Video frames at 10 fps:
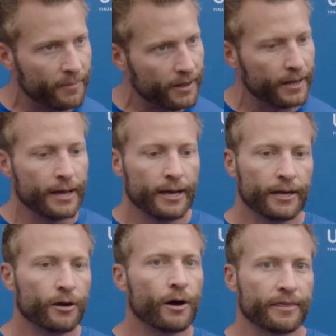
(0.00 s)
But,
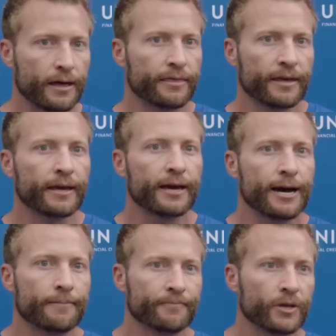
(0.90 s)
you know, I think,
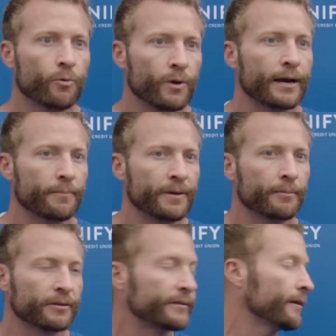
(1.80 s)
you know, we got to be
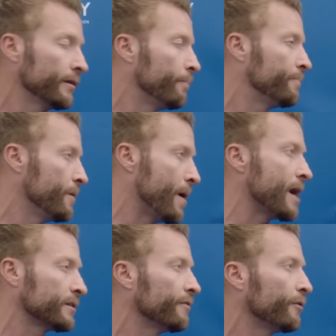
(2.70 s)
able to take the
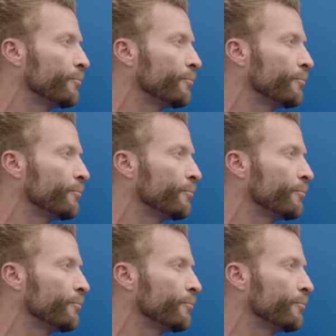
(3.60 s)
positive